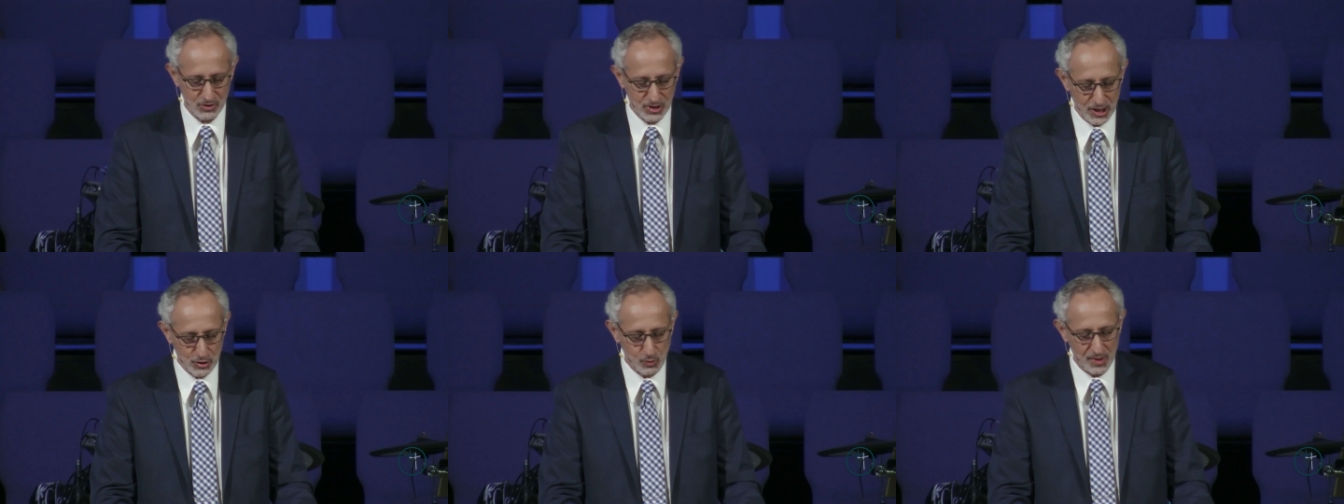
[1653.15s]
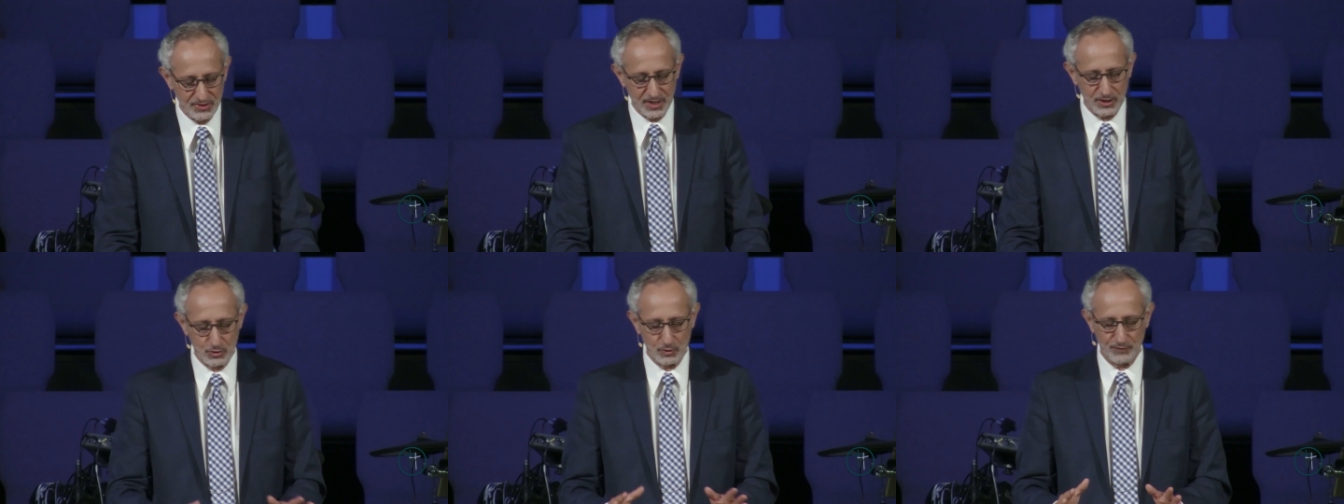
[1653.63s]
See, it's one
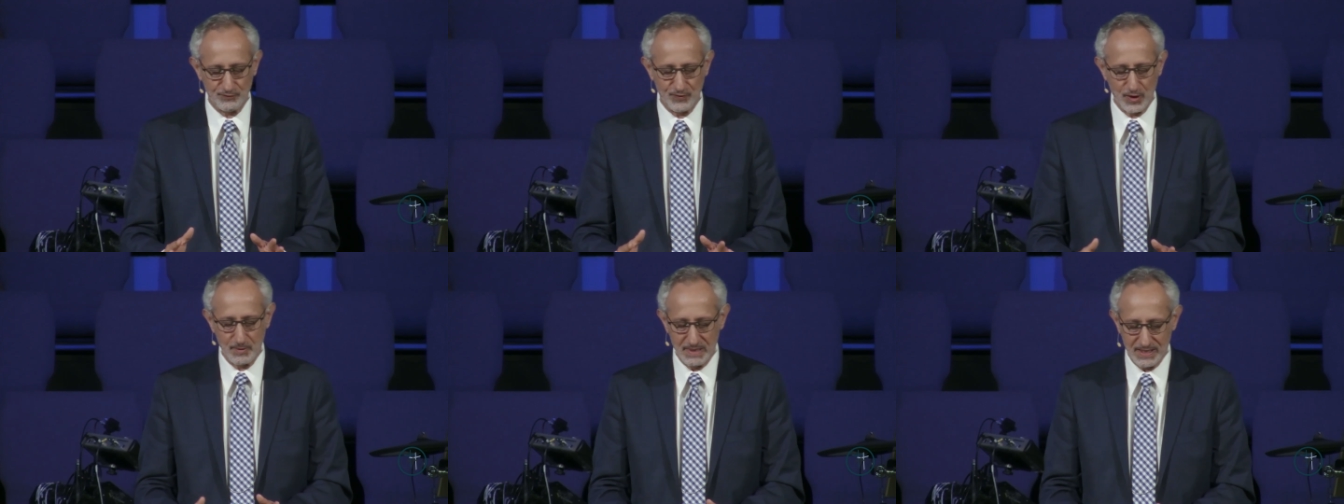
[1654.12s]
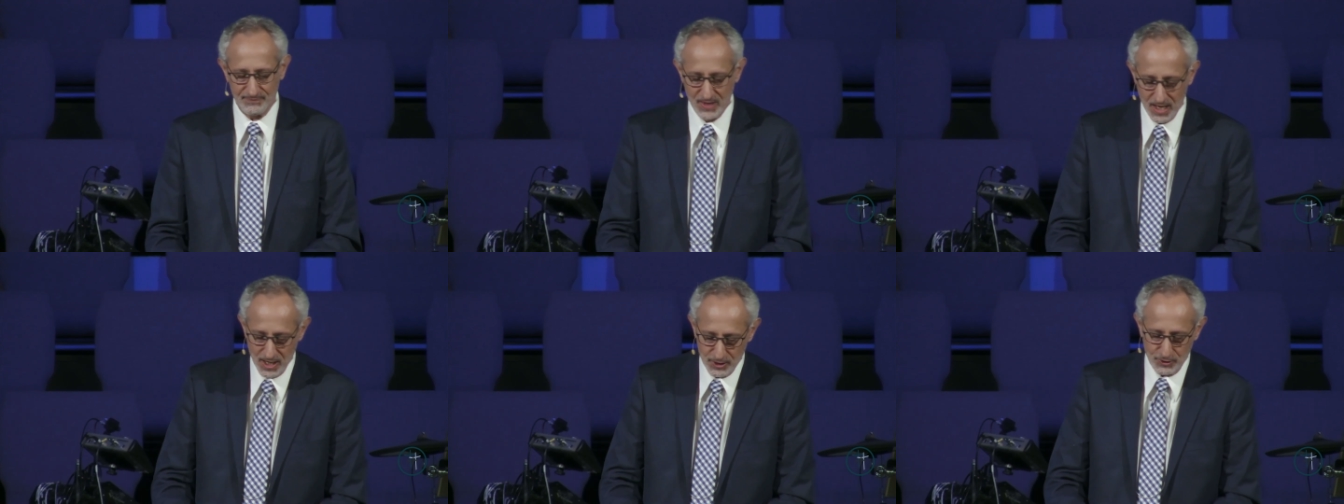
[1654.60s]
thing to affirm it,
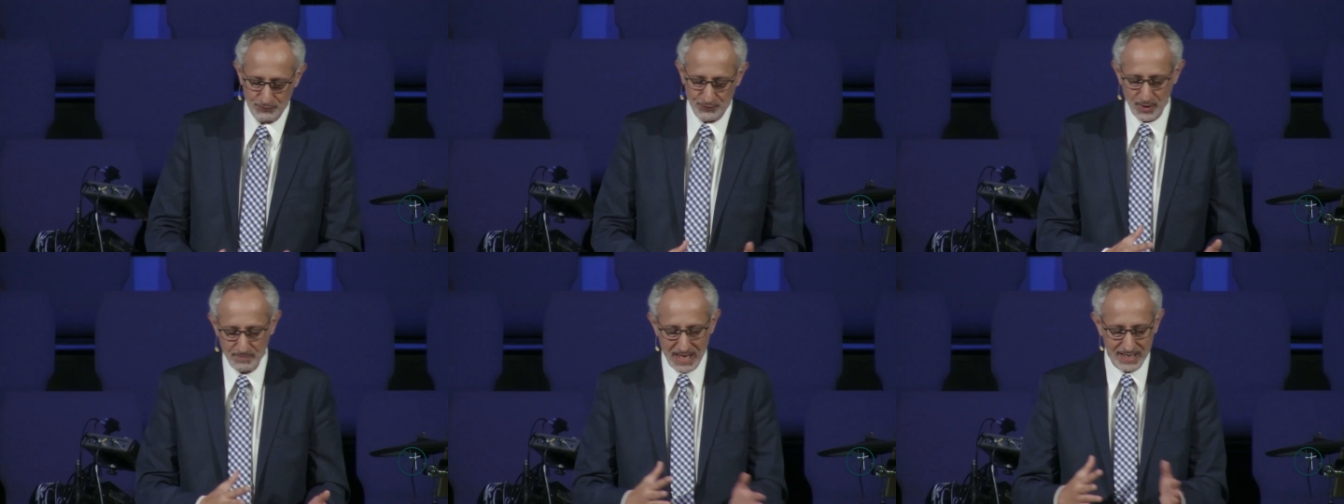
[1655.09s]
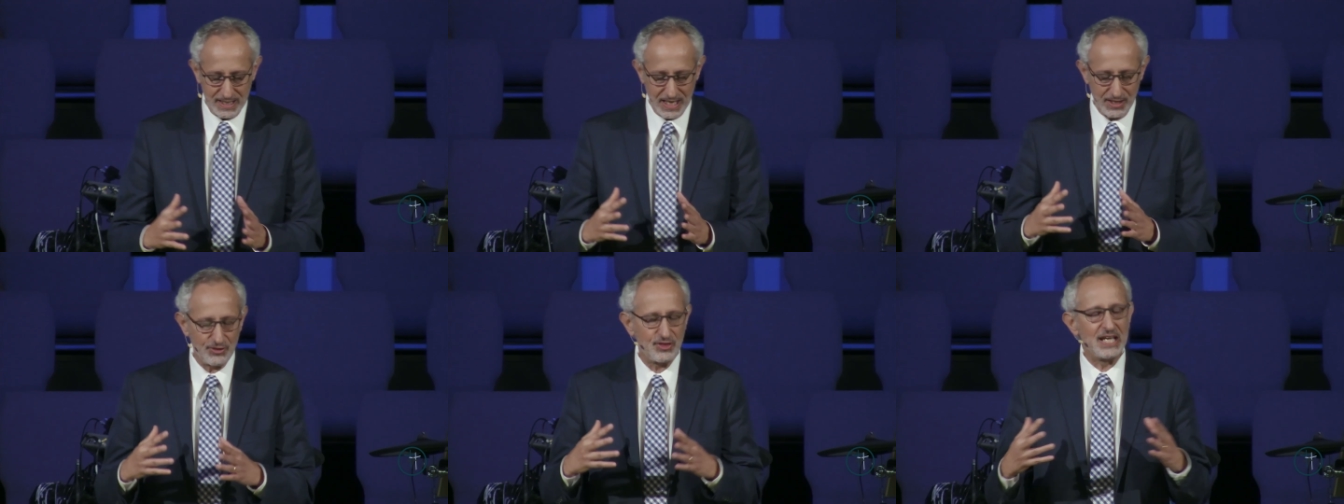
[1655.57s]
to affirm that
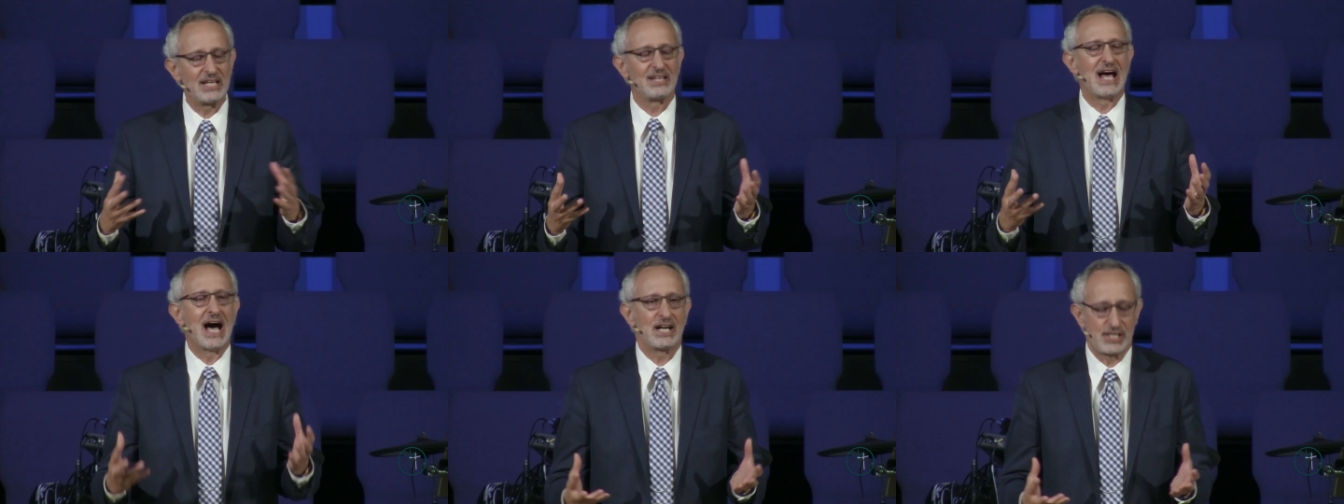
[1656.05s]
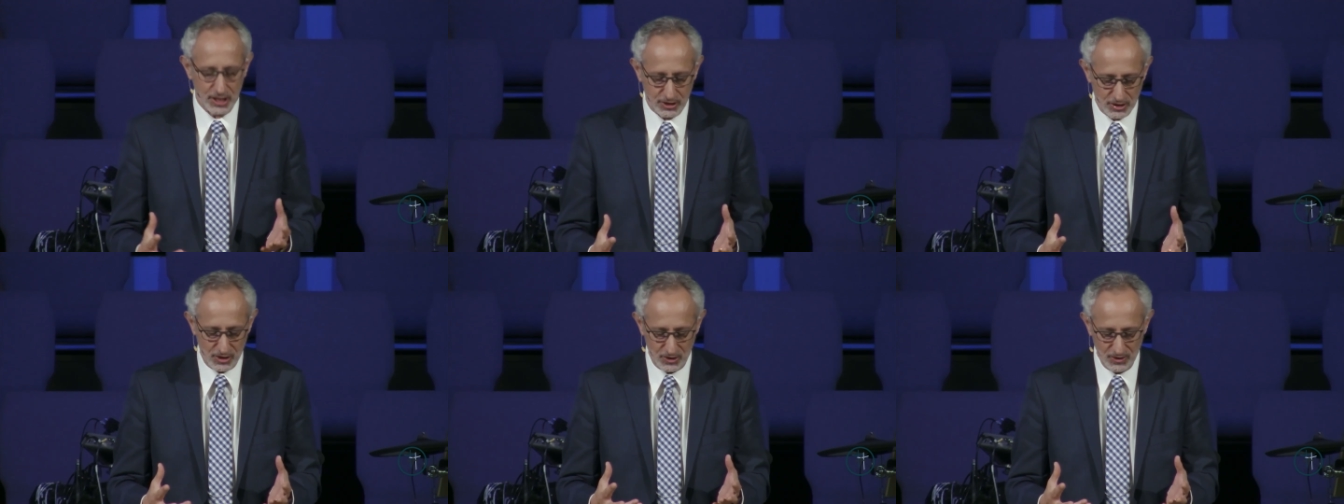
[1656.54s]
in a
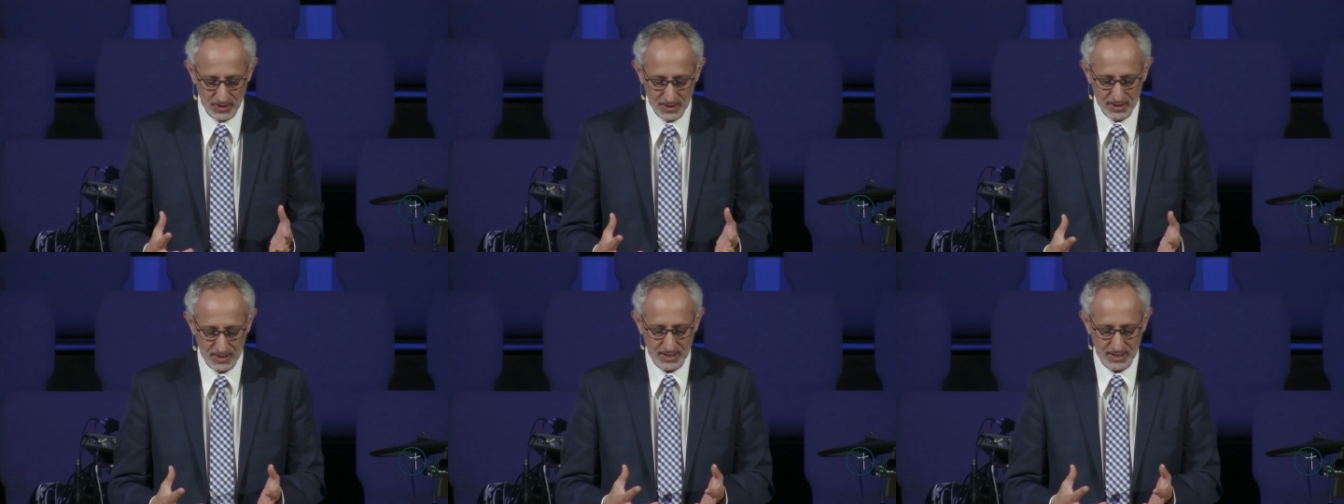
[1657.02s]
theological,